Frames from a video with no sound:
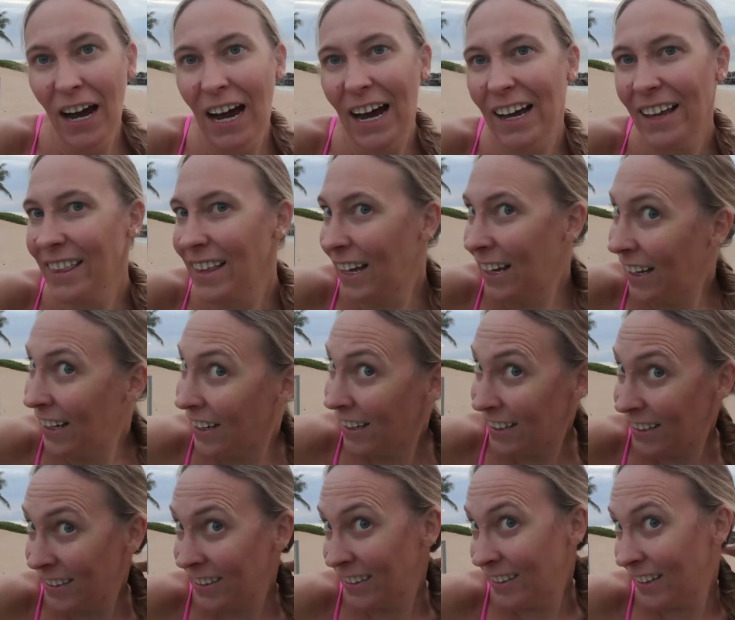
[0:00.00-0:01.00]
And
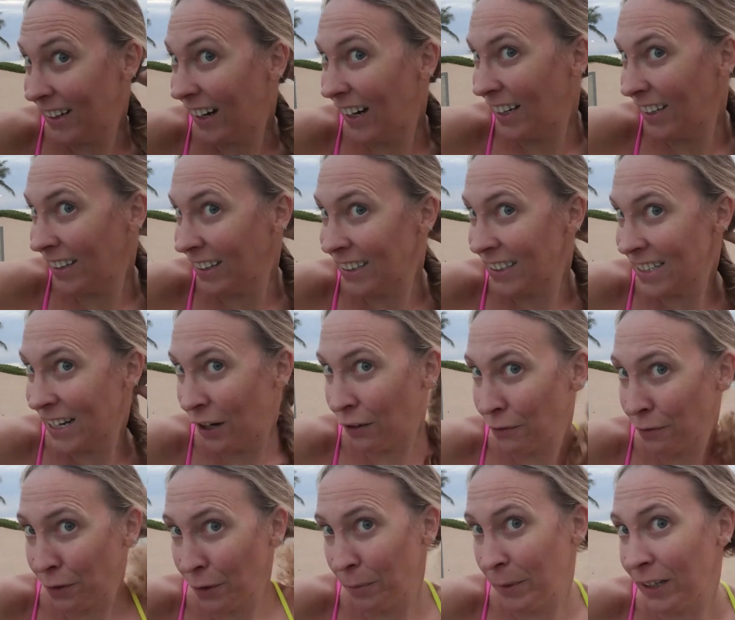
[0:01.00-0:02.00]
then I let it down
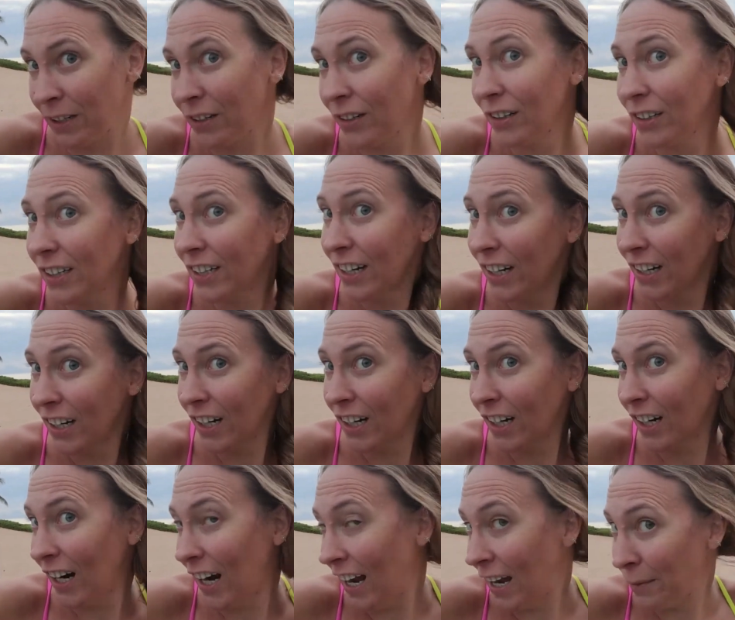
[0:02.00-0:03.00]
for a bit
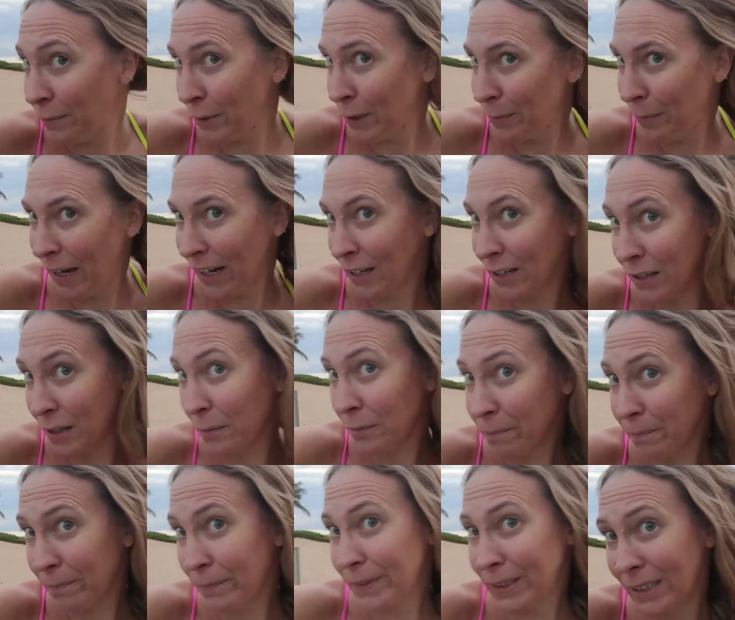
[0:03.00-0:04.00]
earlier and put it back in the
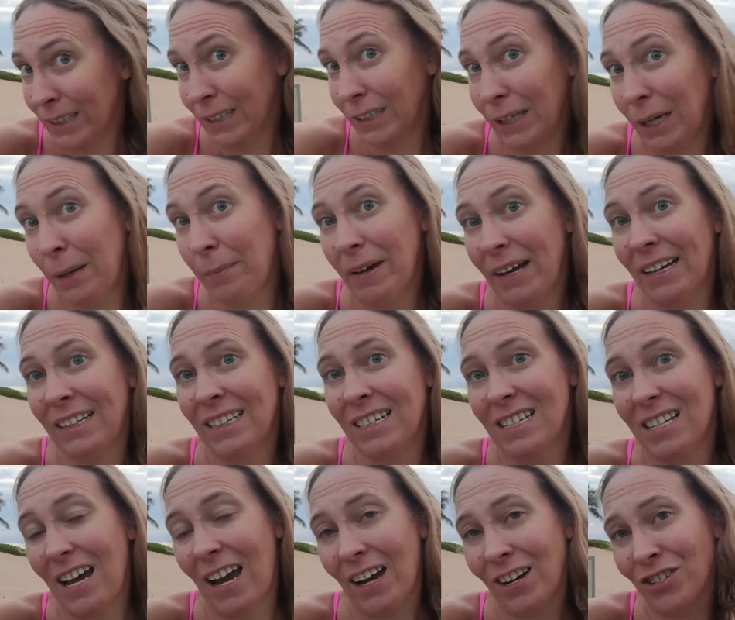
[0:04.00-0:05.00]
clip, and
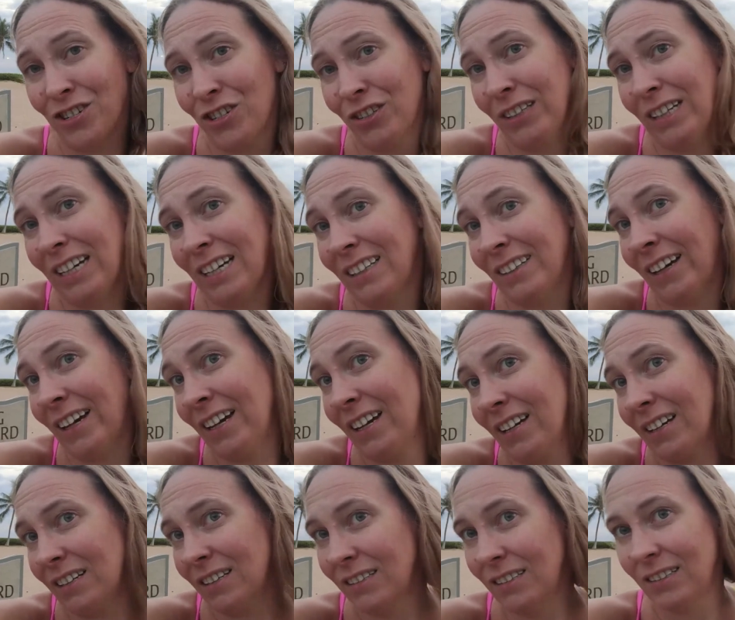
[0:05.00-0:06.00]
it's actually
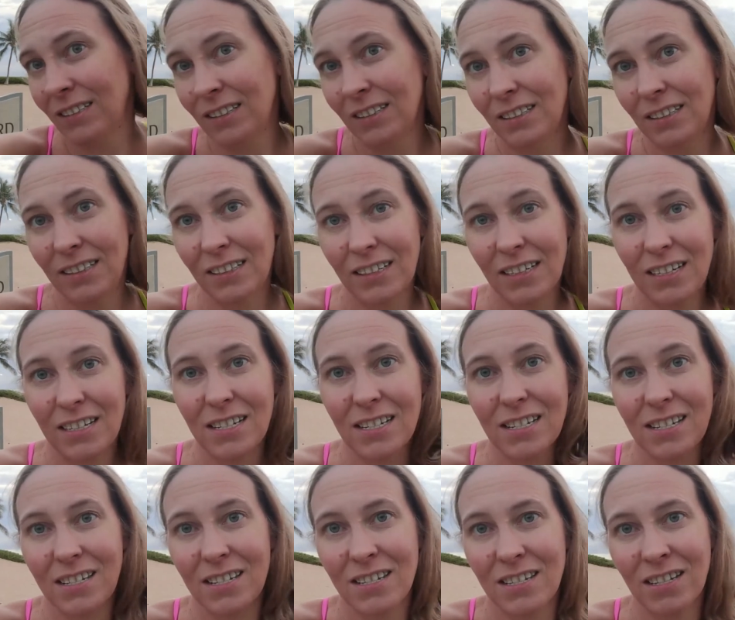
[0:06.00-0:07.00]
like
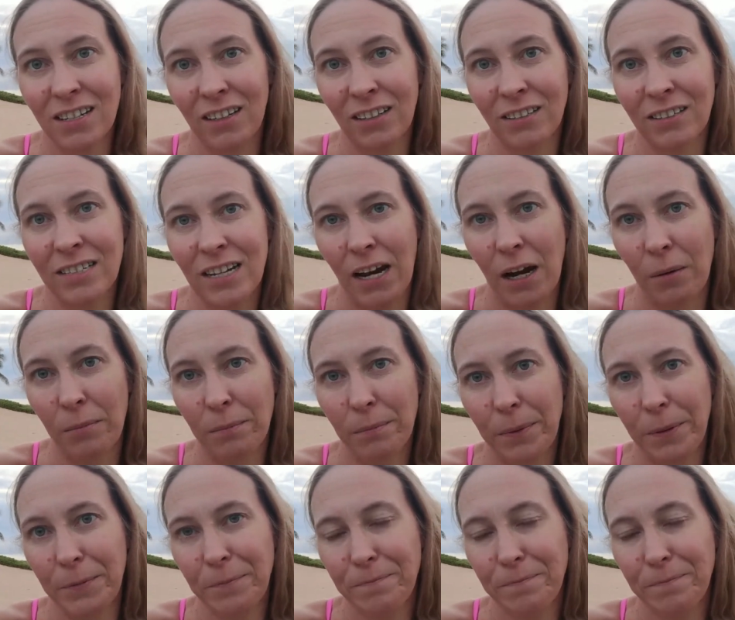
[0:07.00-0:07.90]
still damp.